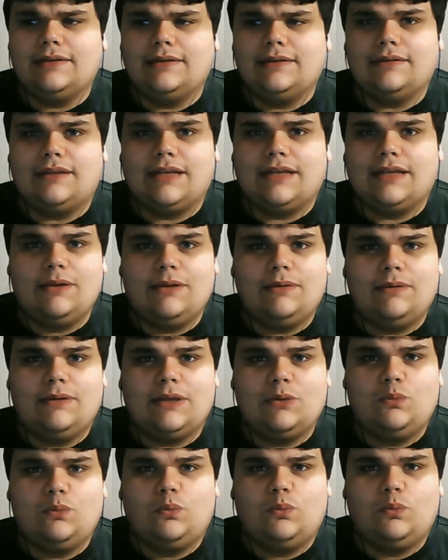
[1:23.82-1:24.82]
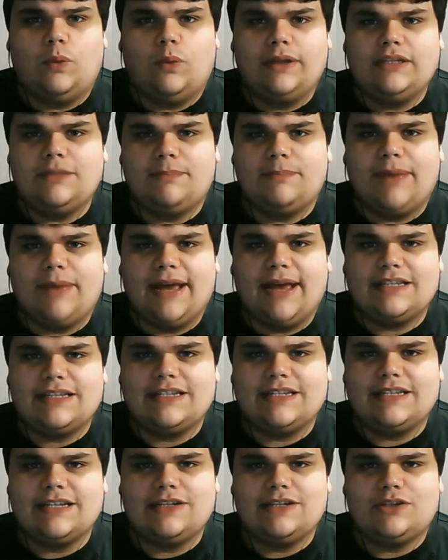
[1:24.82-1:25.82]
he went to bed at
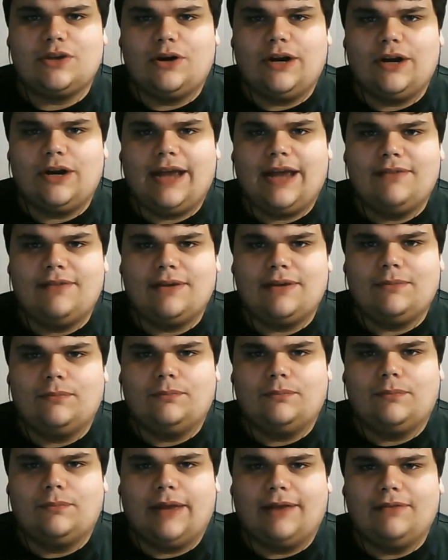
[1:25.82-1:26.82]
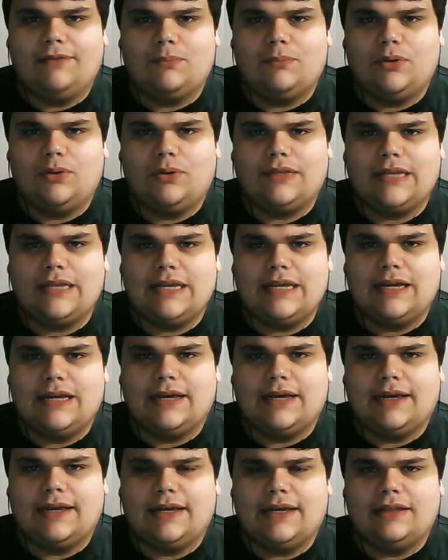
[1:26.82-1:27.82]
6:30, having put
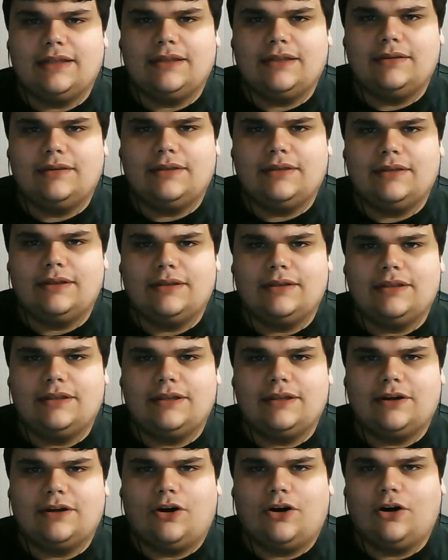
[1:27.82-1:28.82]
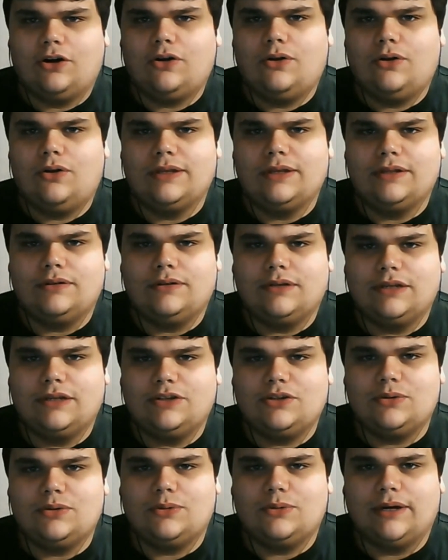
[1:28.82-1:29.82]
the article
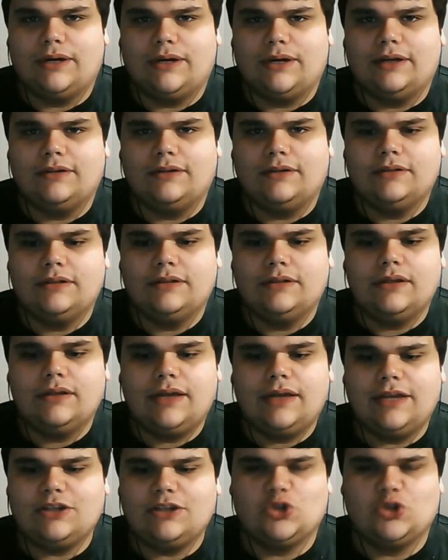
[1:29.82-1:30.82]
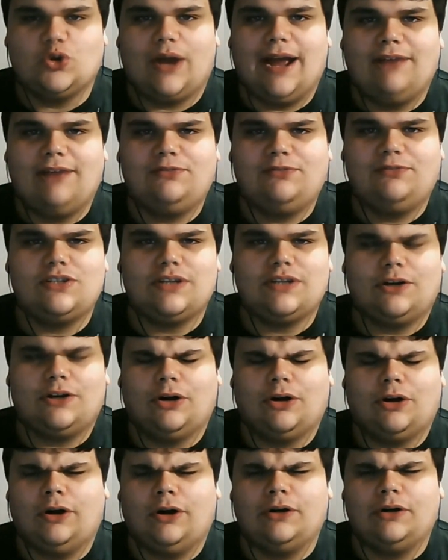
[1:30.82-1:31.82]
into drafts,
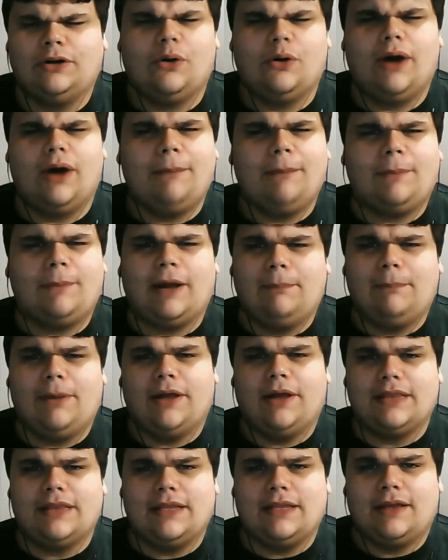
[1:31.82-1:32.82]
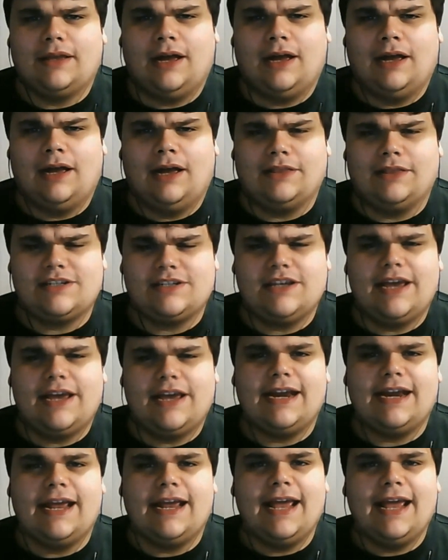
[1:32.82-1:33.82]
up on the
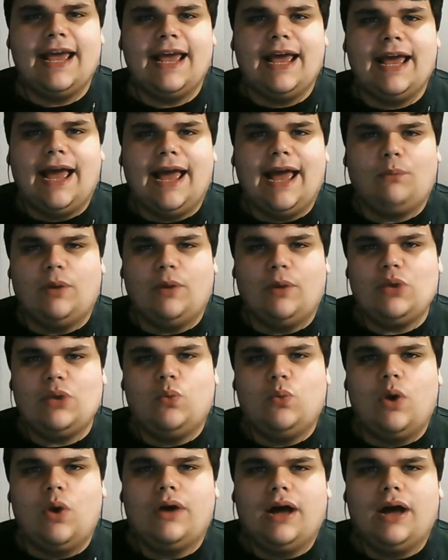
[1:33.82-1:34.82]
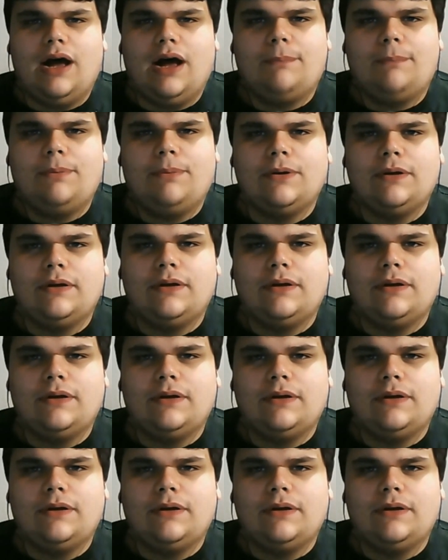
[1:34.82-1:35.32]
site. And when he woke up,